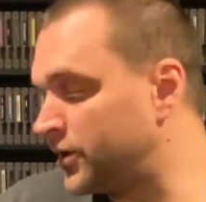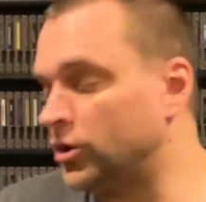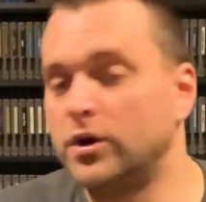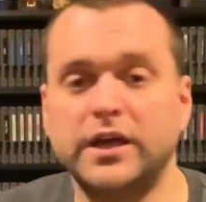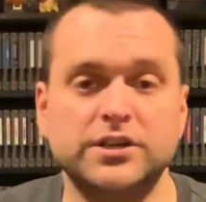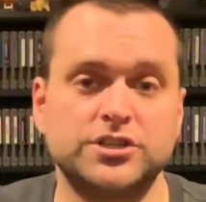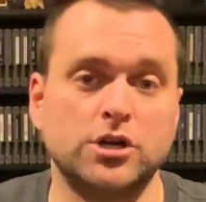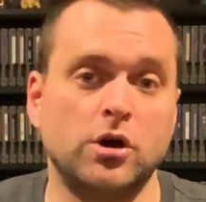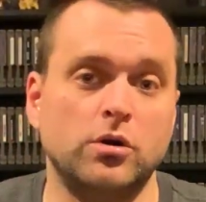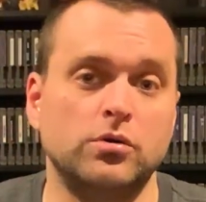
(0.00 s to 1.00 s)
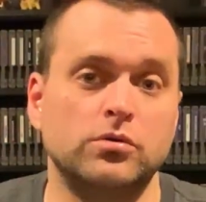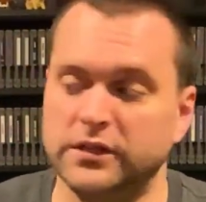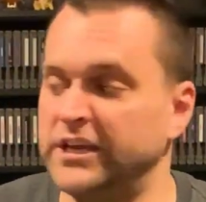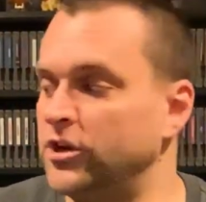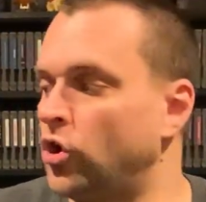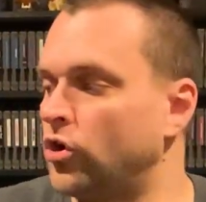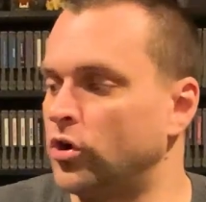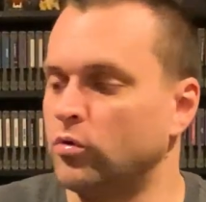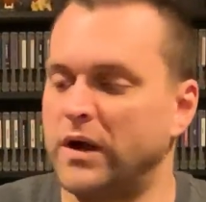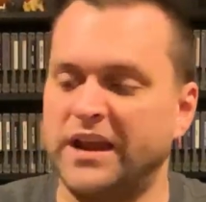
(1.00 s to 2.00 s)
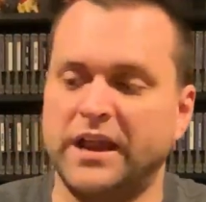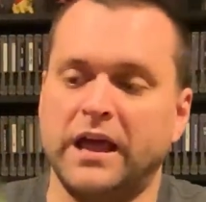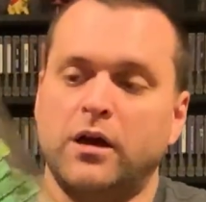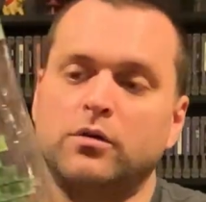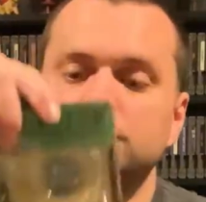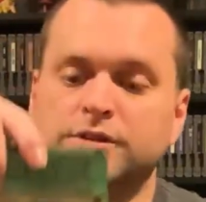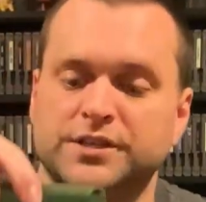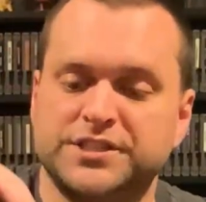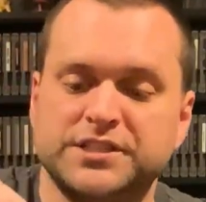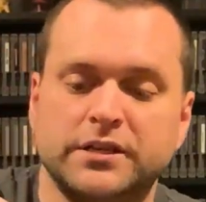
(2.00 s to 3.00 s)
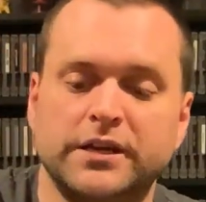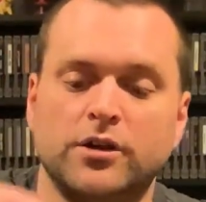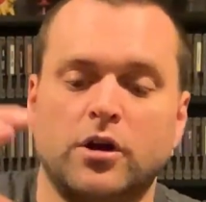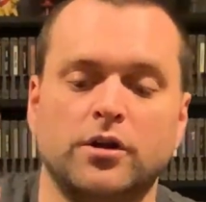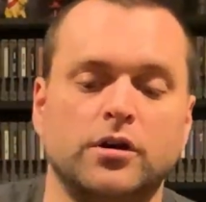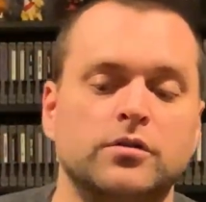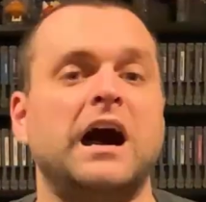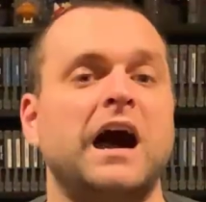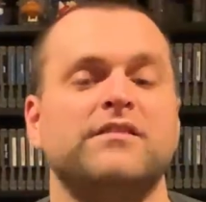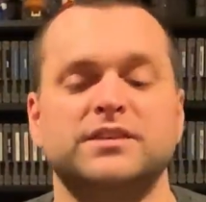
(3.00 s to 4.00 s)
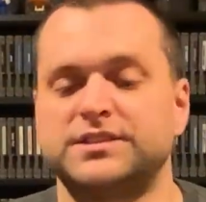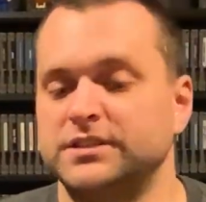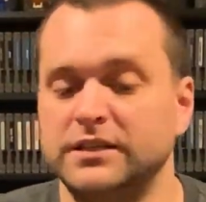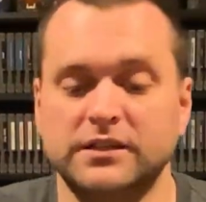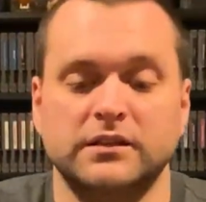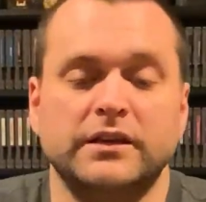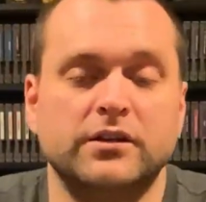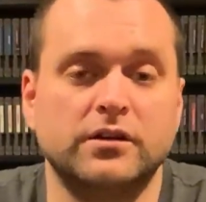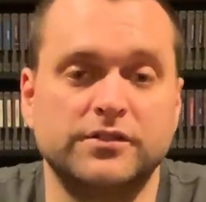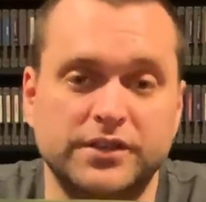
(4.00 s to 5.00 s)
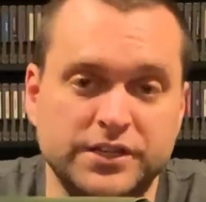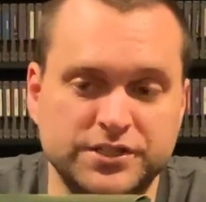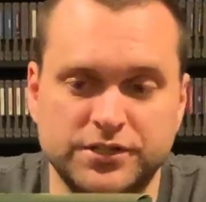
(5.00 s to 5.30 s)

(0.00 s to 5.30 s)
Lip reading: to go ahead and show Leonardo right now. So, this is Leonardo, obviously the leader of the Ninja